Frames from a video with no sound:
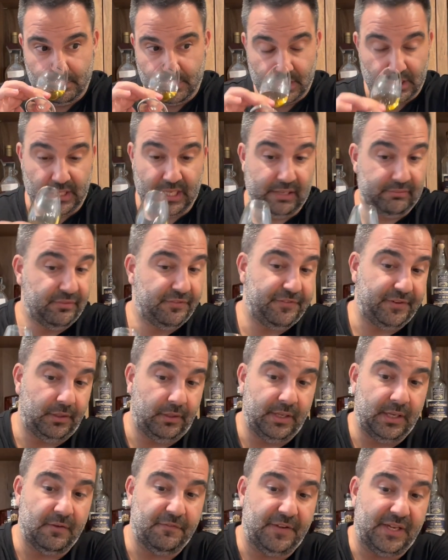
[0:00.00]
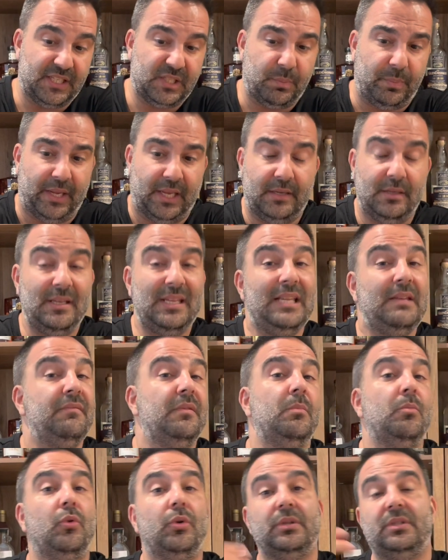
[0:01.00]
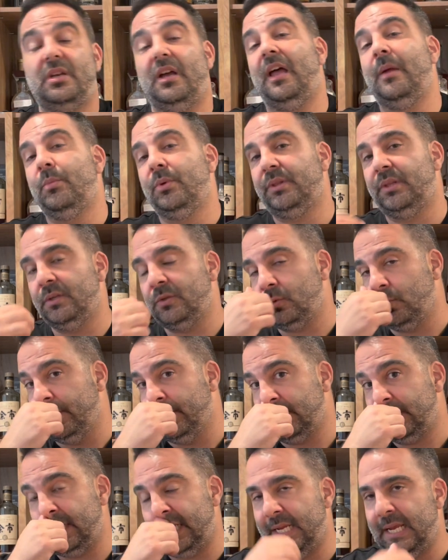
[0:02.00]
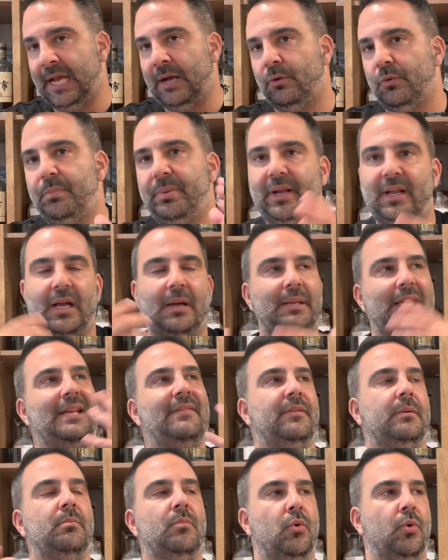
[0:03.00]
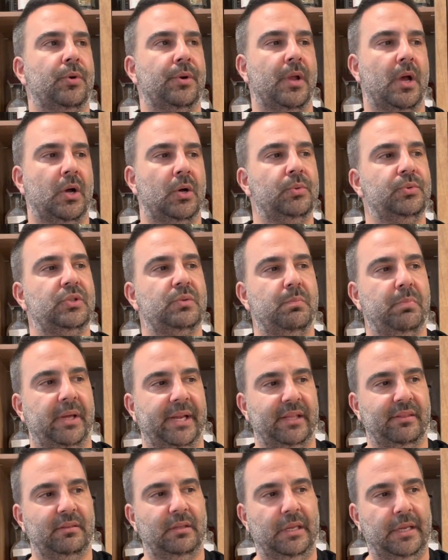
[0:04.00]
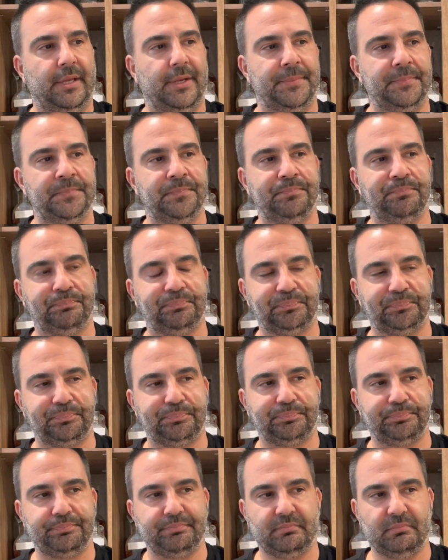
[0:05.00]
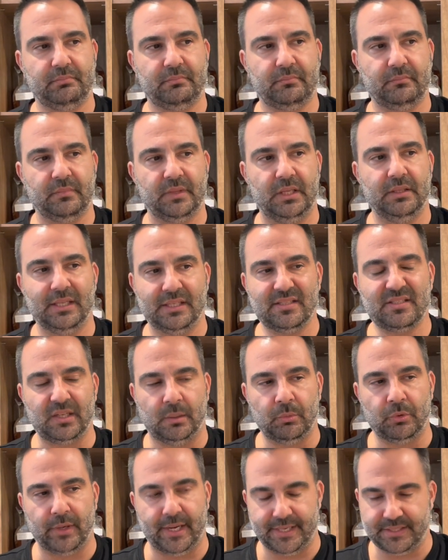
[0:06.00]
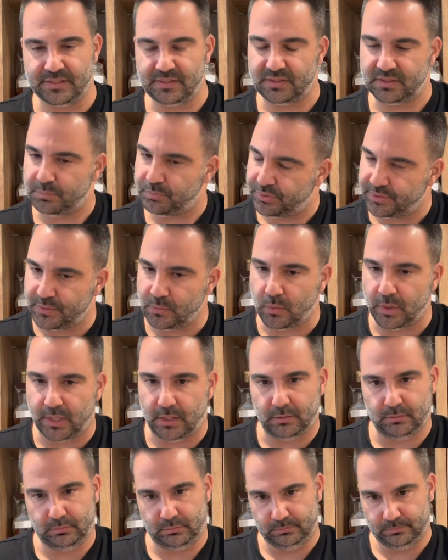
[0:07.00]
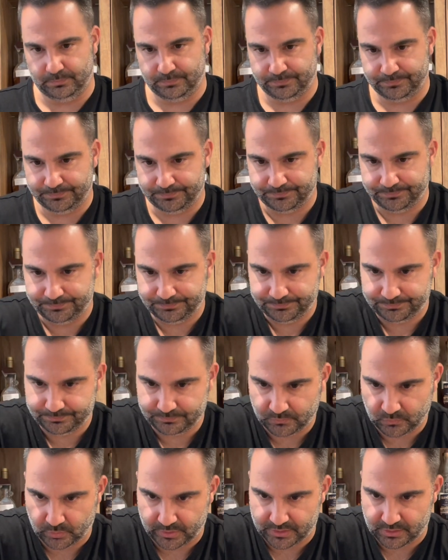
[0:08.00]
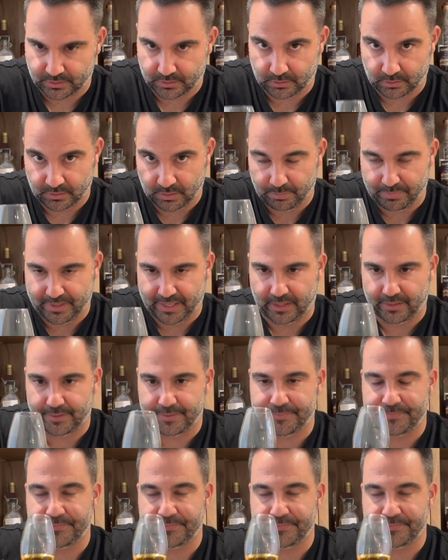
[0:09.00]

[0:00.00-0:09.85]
And I have a feeling if I spend even more time with this whiskey, I would pick out even more notes, but I think that summarizes it pretty well. Right there on the palate.